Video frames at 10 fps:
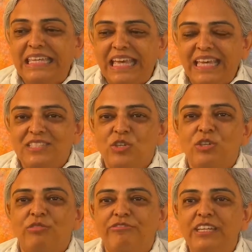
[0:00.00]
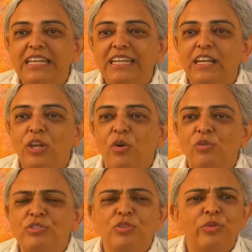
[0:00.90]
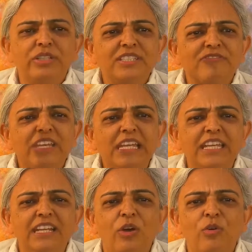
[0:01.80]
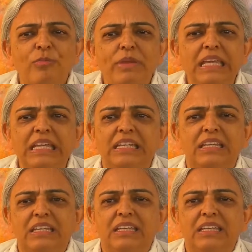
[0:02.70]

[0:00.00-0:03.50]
Yeah, so you're feeling low. So what does feeling low mean?